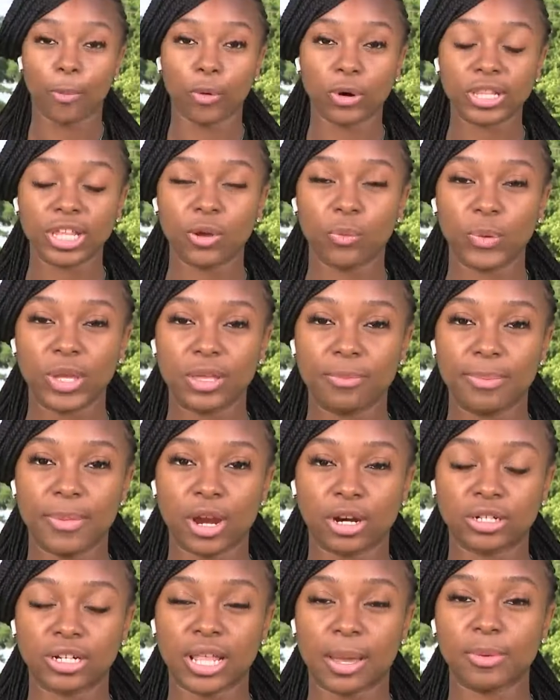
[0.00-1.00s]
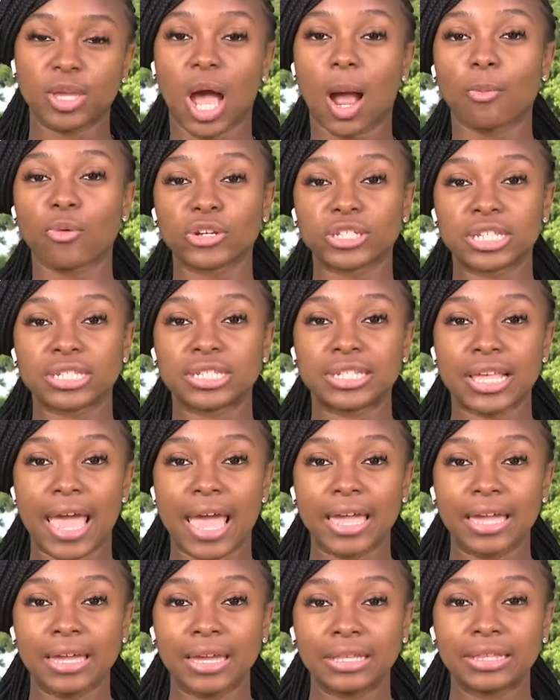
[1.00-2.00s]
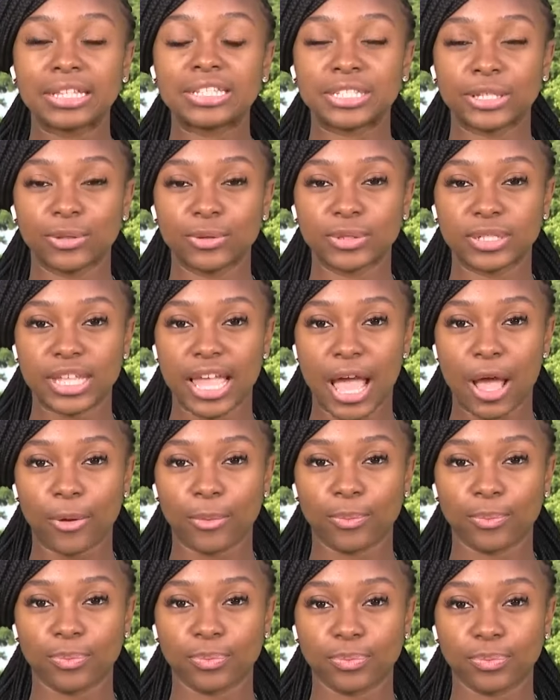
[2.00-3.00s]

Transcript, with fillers: reporting in Wheaton, Maryland. I'm Yamar Sase, DC News Now.